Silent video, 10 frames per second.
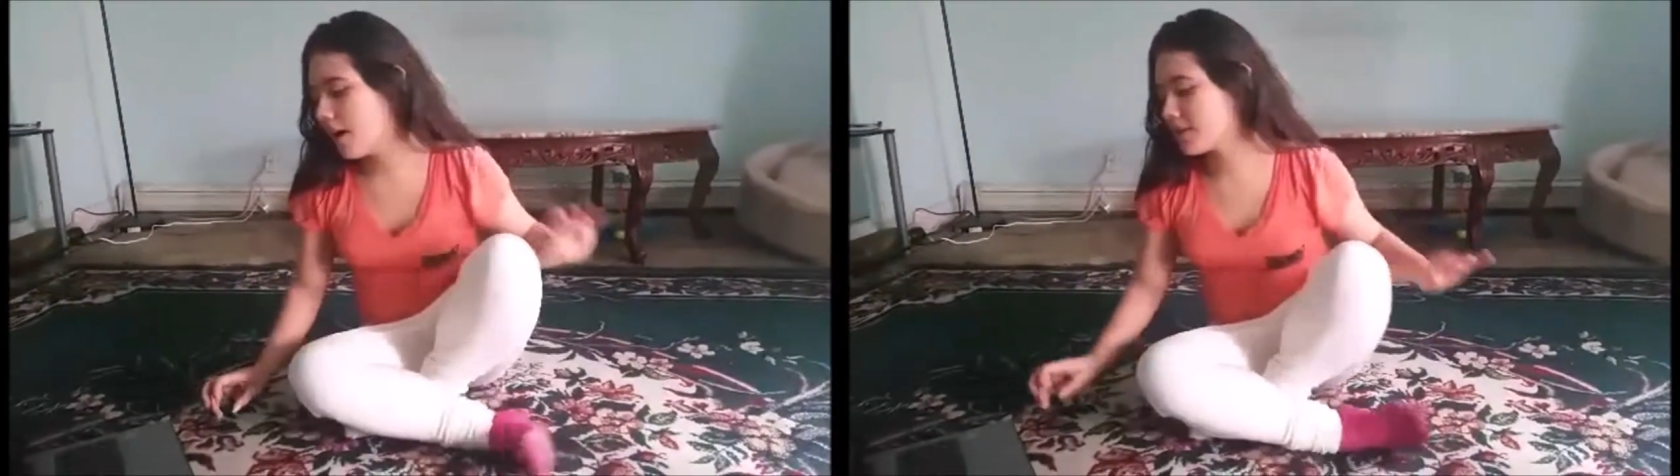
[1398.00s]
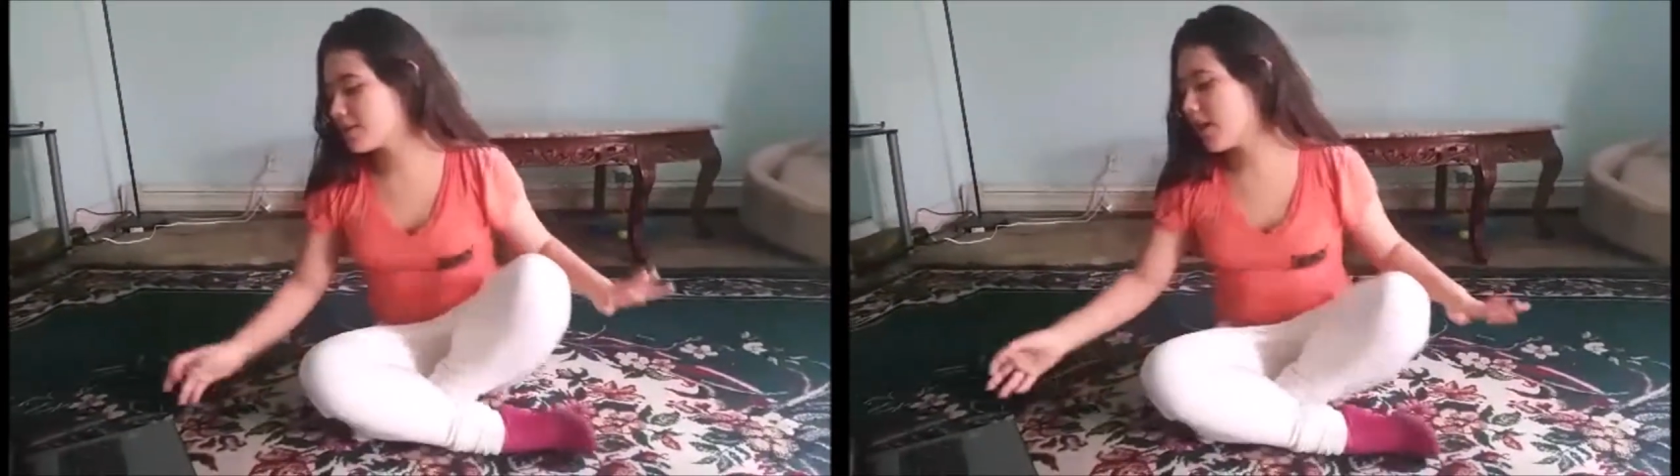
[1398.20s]

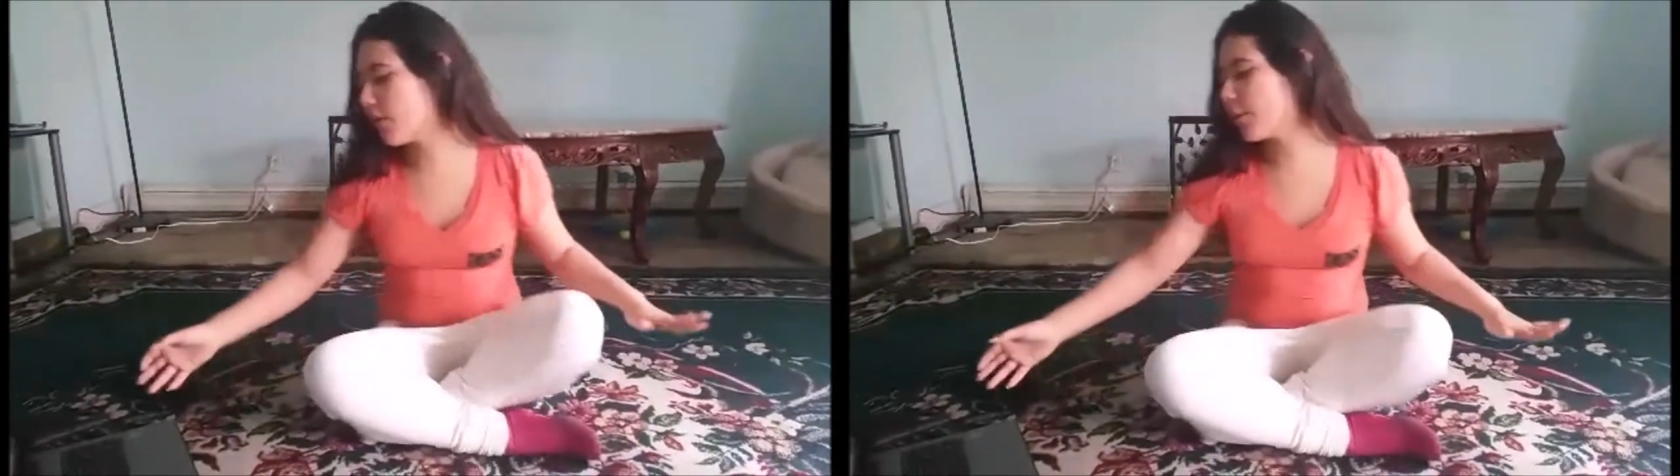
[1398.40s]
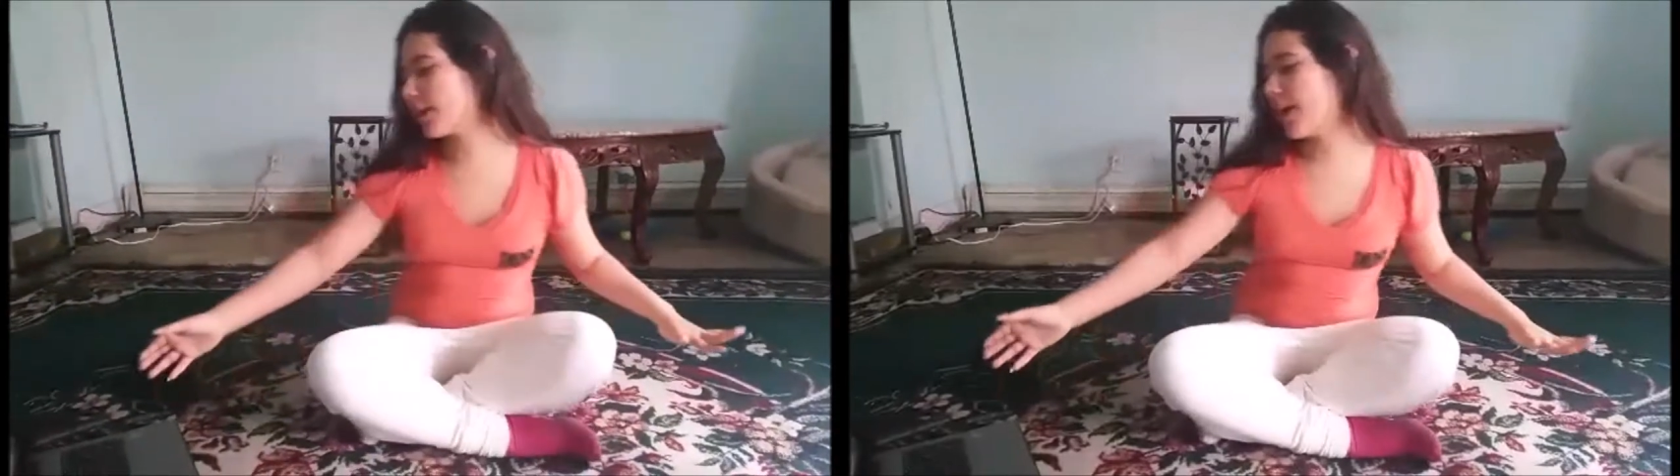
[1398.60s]

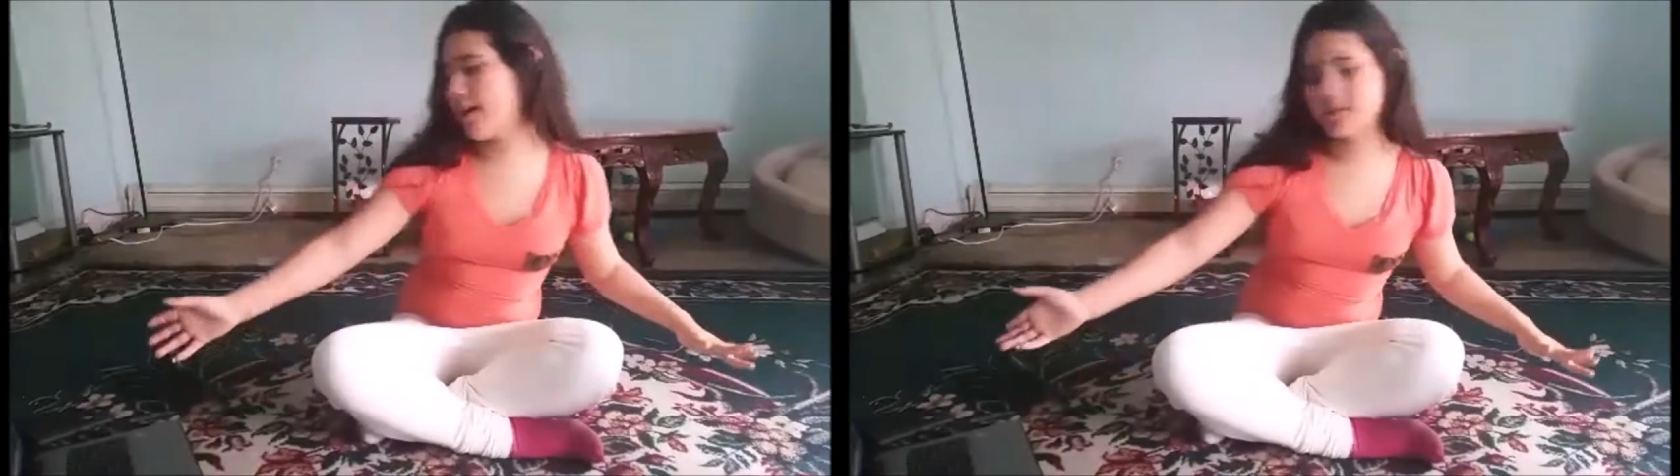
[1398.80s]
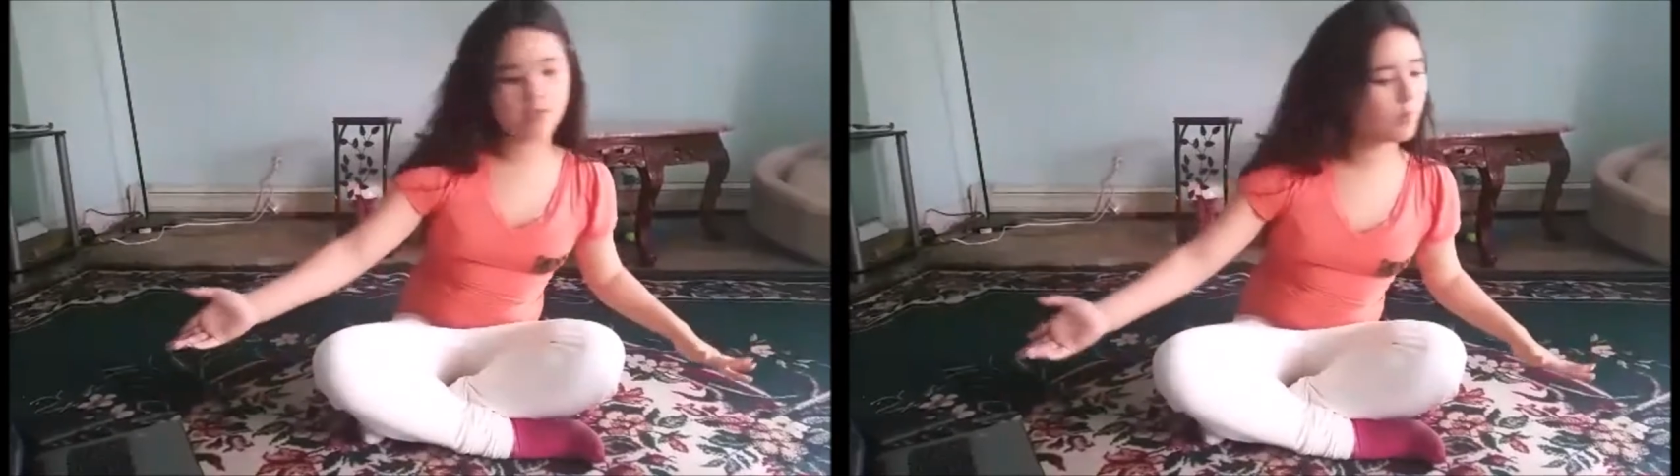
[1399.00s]
Also, we're going to
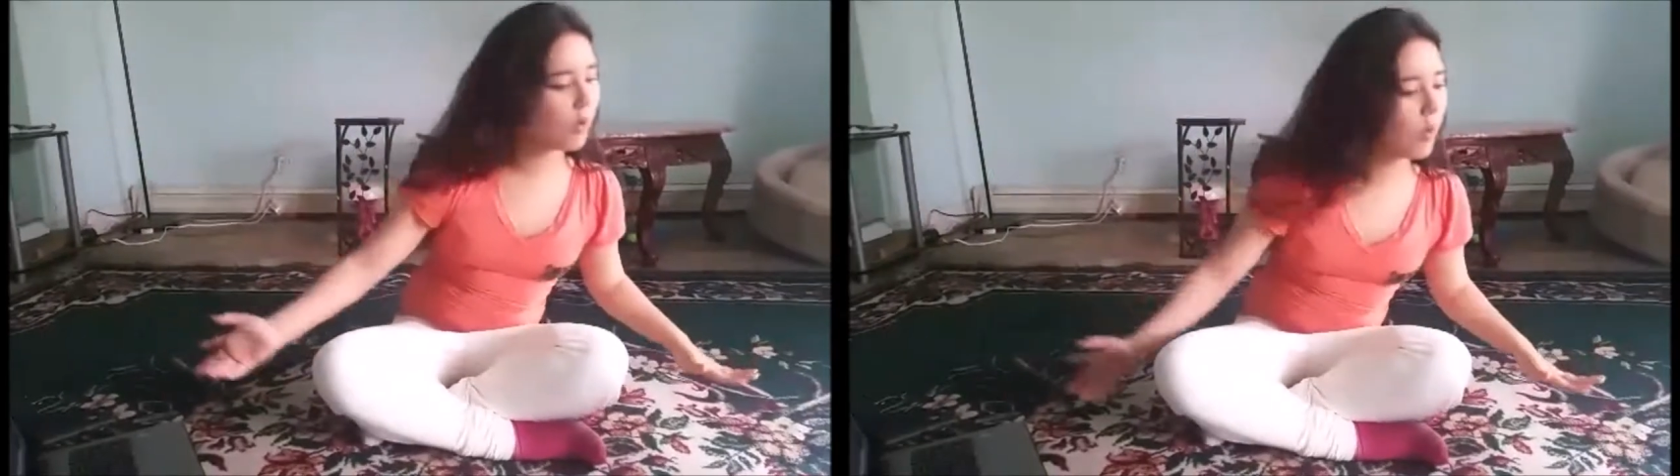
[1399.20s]
have some